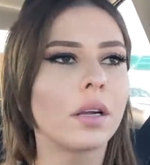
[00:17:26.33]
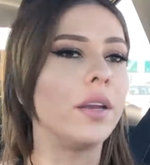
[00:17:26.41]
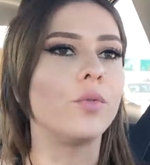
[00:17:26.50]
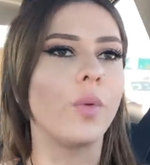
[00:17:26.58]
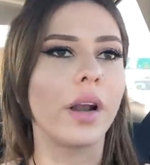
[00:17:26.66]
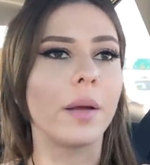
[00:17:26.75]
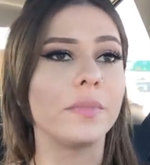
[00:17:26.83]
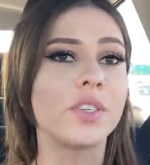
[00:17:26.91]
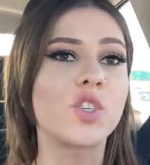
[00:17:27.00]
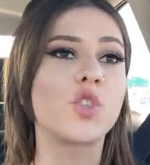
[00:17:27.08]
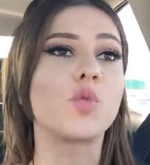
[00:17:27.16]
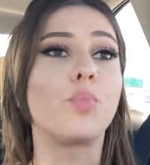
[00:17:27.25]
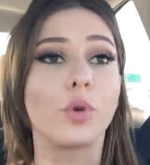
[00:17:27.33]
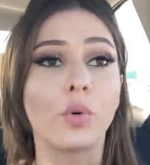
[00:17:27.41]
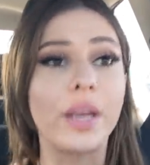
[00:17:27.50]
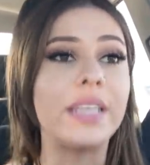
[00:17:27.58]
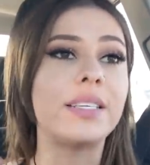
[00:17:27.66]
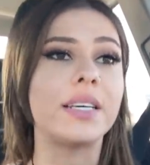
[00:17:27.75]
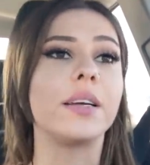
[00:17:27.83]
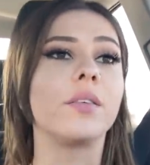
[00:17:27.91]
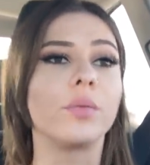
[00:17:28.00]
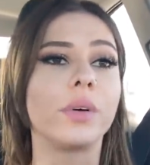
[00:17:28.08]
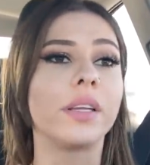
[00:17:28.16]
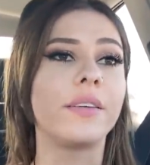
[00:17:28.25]
and when I'm
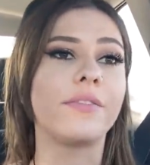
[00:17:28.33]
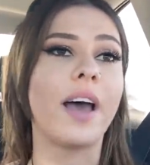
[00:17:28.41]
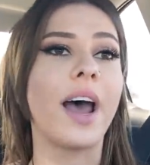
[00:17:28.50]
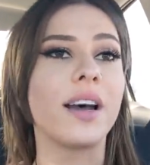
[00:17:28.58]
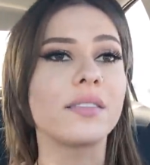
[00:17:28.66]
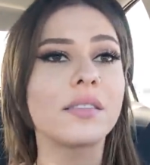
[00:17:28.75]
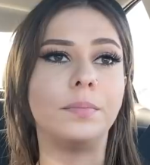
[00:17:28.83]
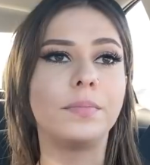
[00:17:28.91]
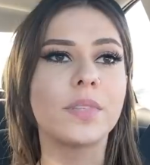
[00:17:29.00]
sprinting really fast.